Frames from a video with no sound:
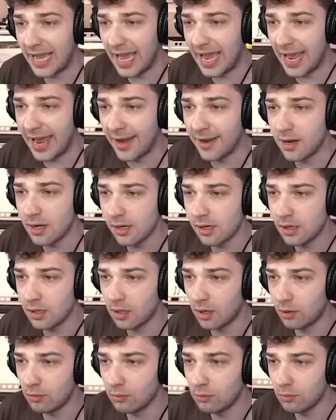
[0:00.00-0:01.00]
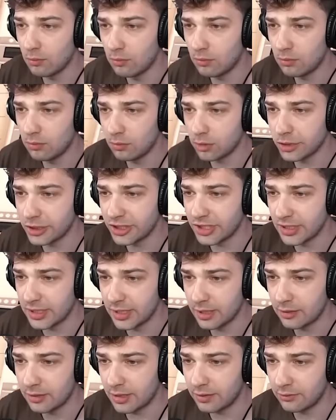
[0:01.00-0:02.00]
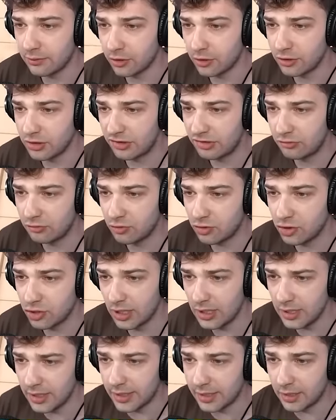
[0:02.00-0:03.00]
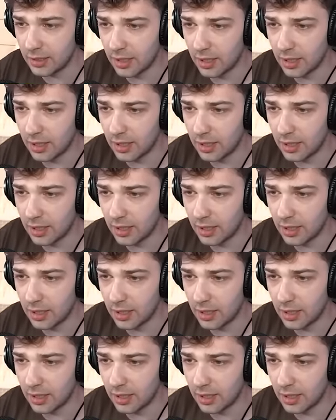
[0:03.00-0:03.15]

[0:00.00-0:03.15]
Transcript: And oh, we're just in here and they're just chilling.